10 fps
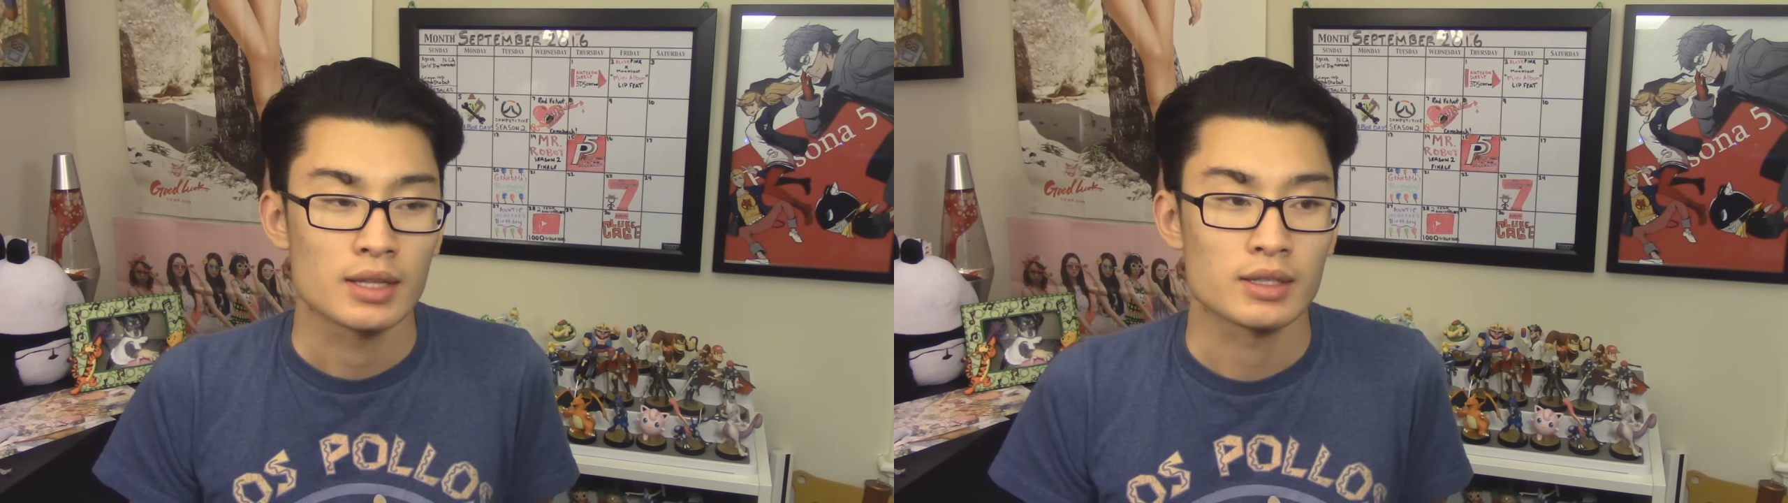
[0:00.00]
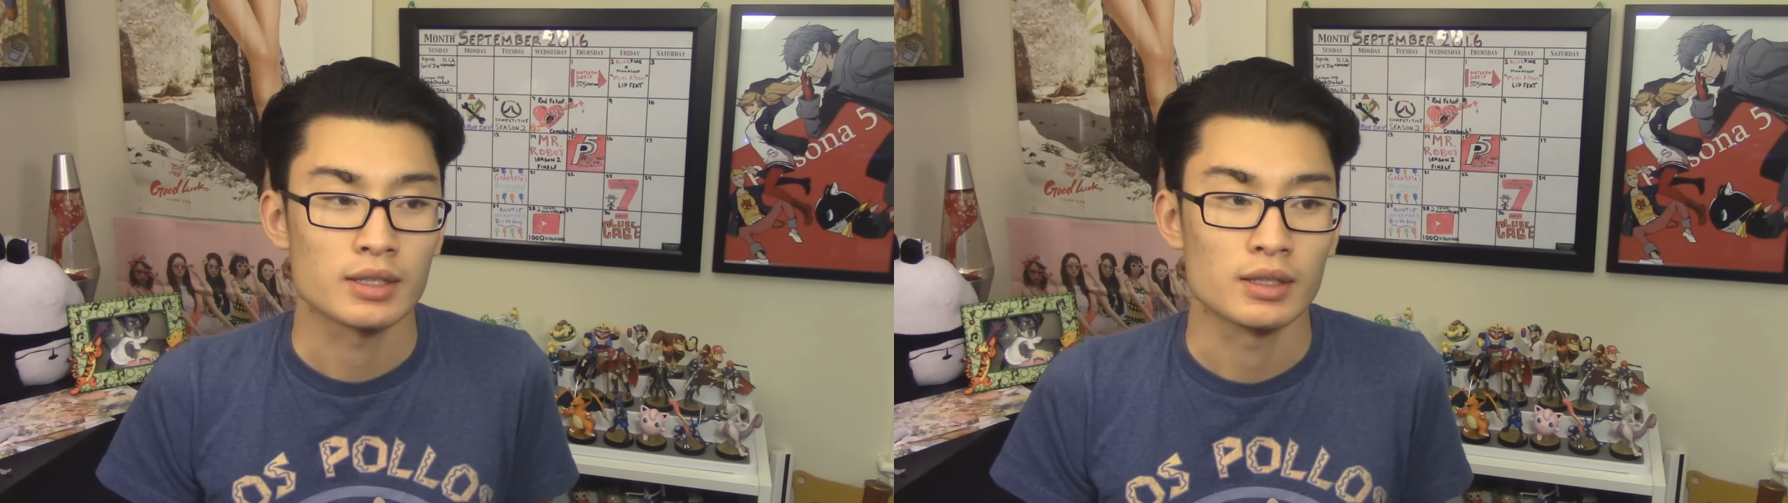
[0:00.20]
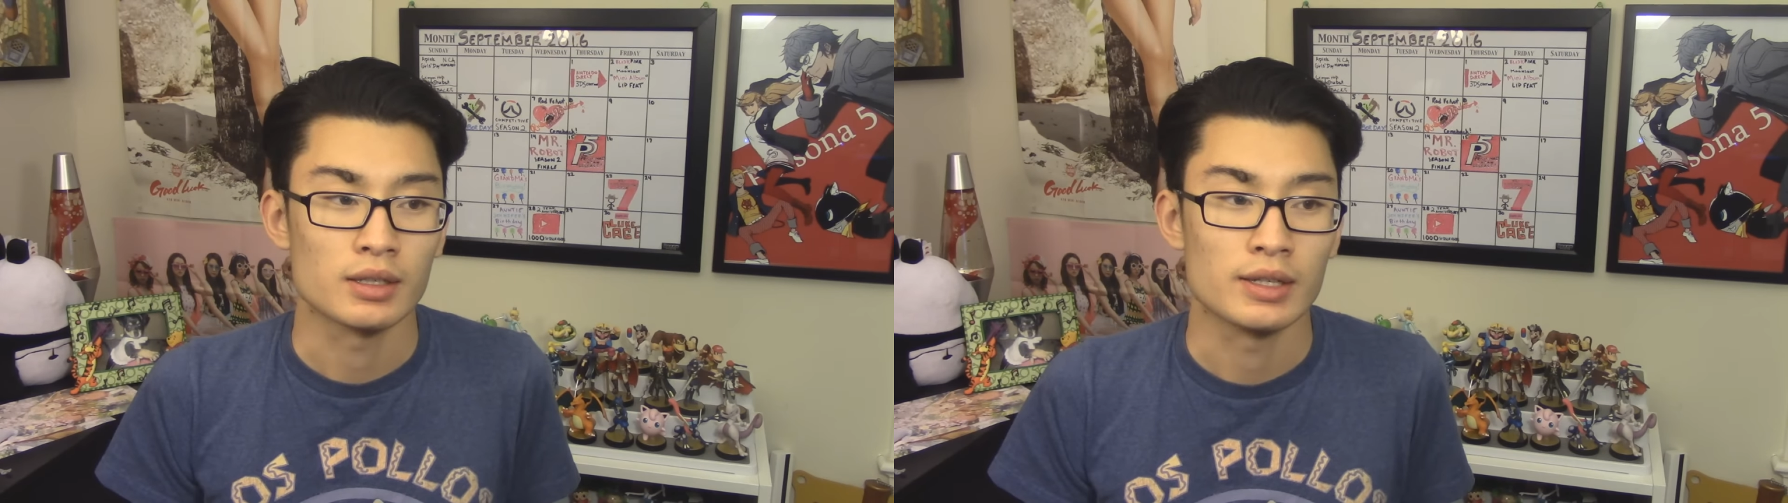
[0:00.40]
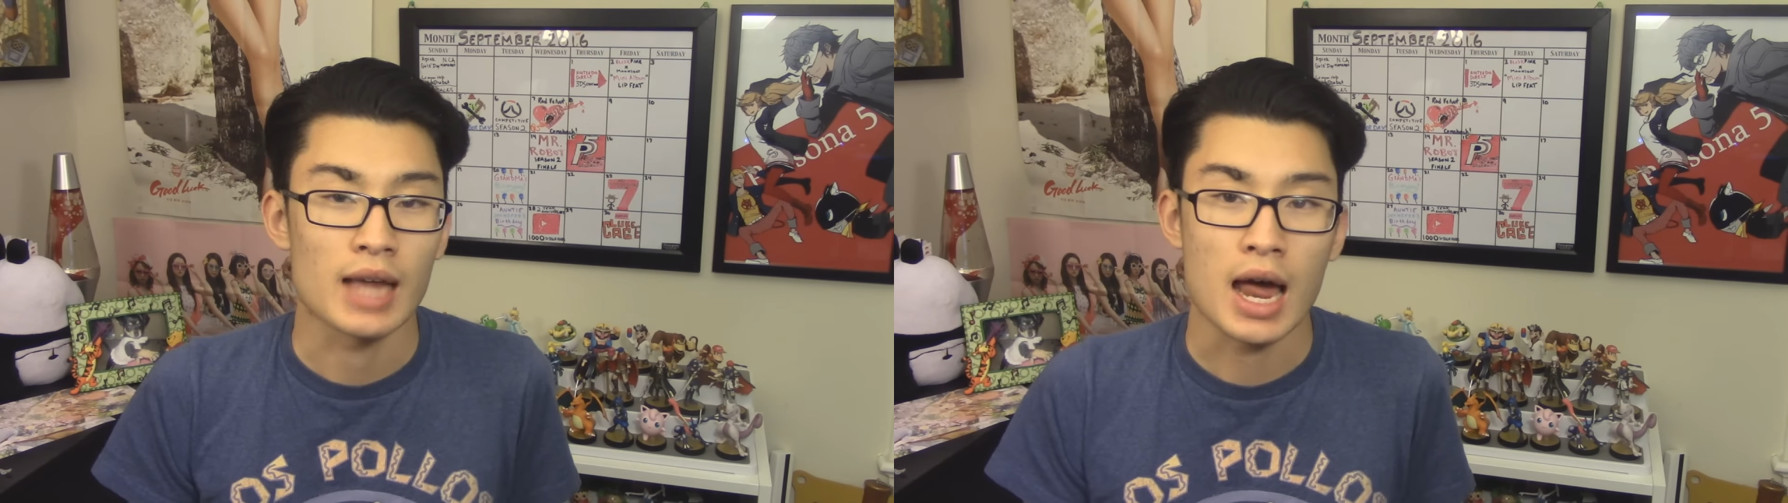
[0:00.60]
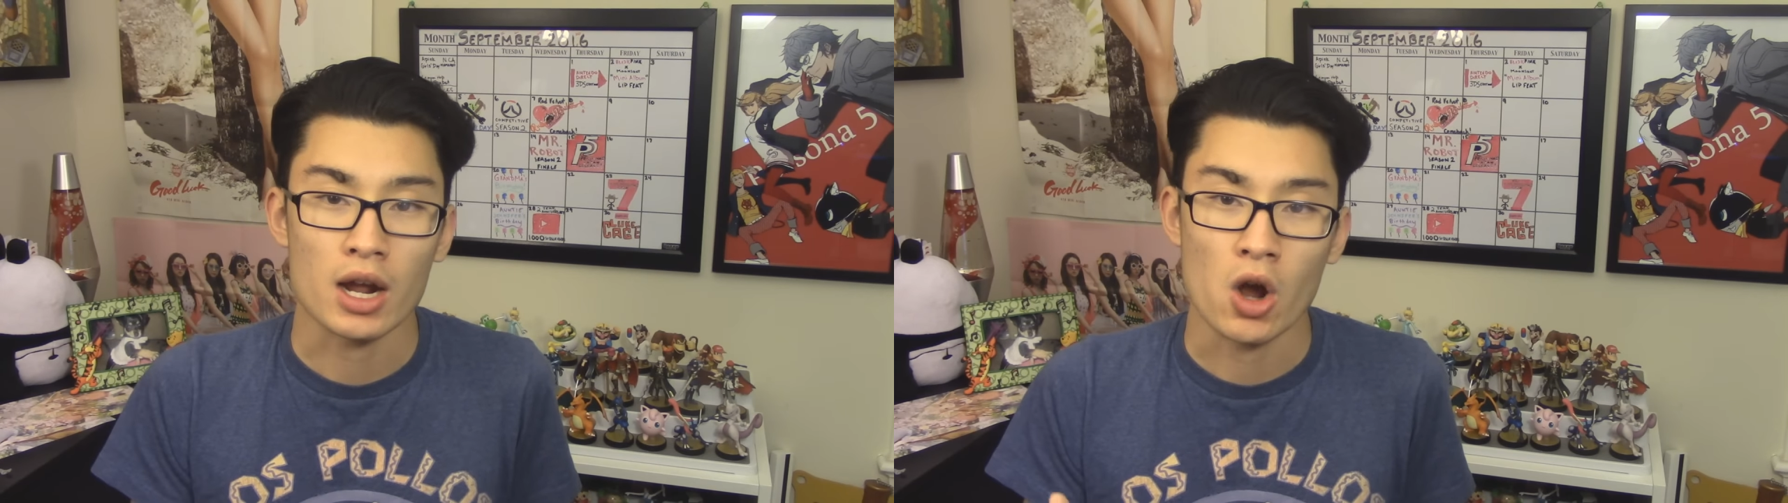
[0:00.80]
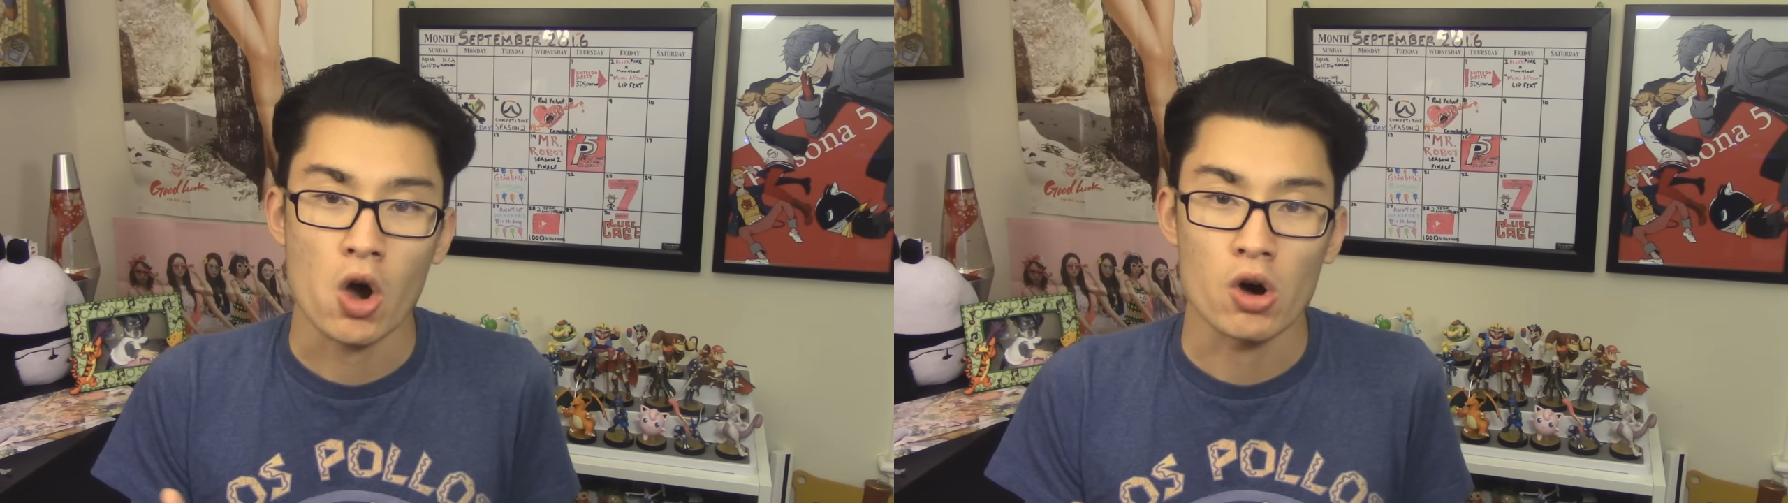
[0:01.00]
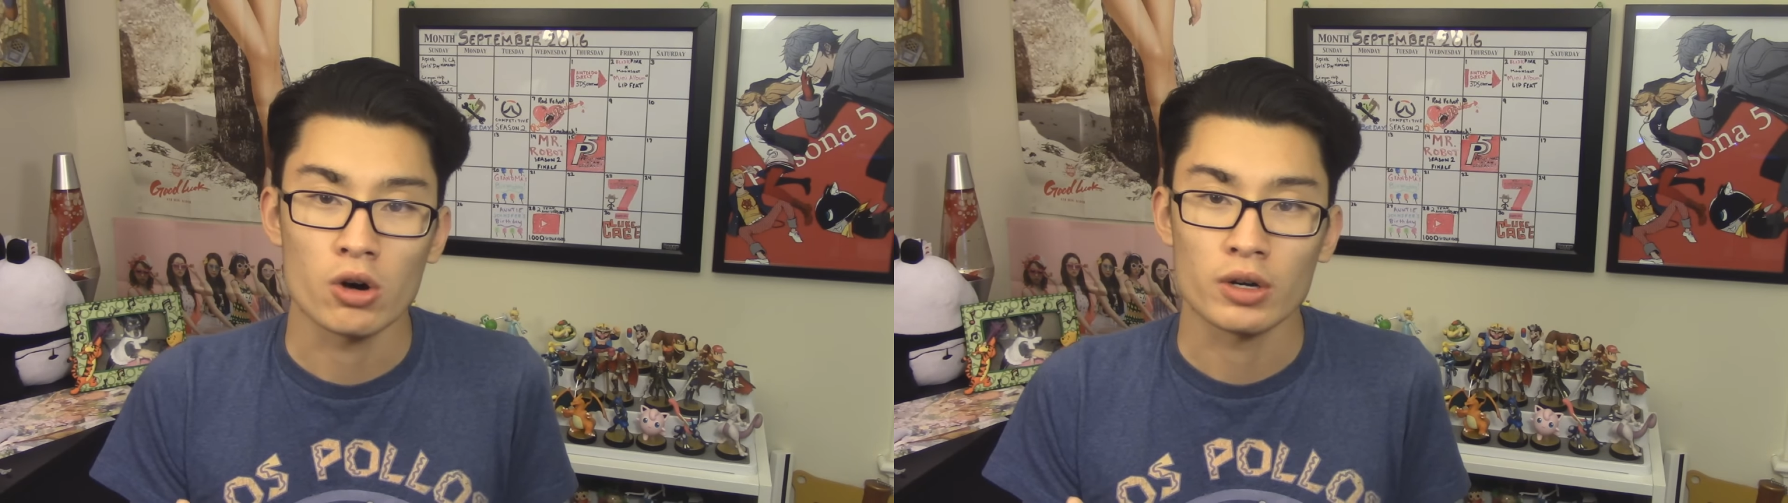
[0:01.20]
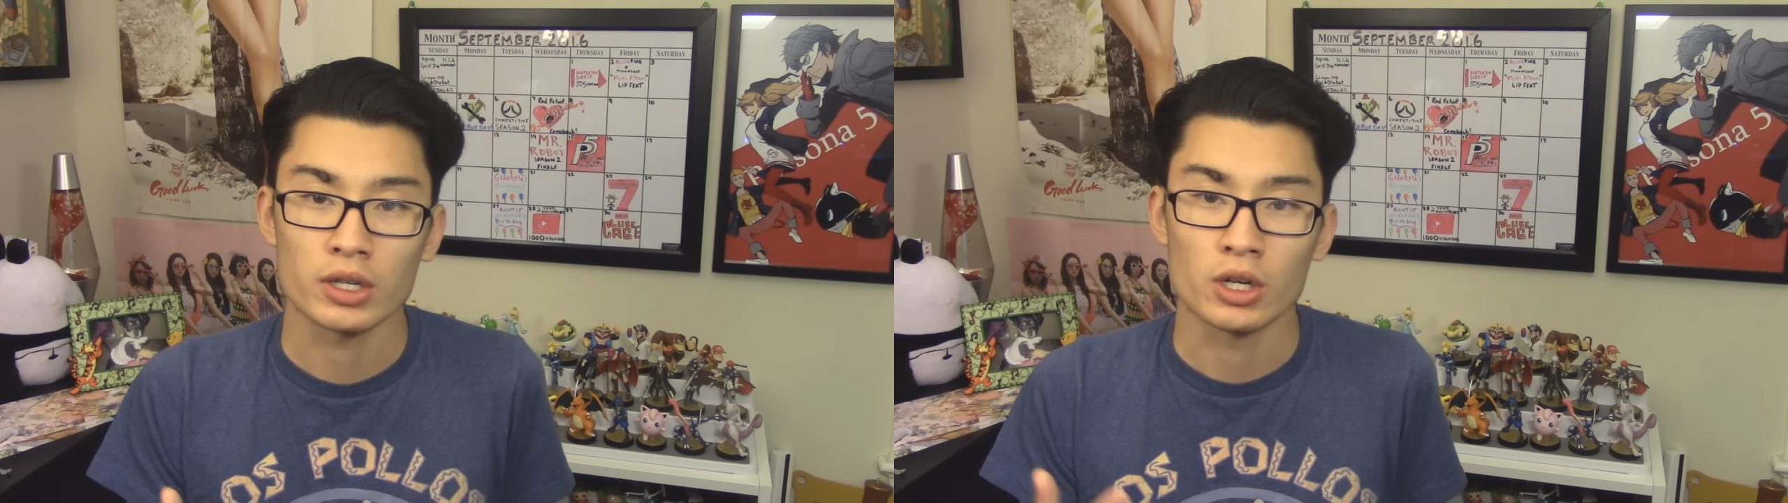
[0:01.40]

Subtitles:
to not call,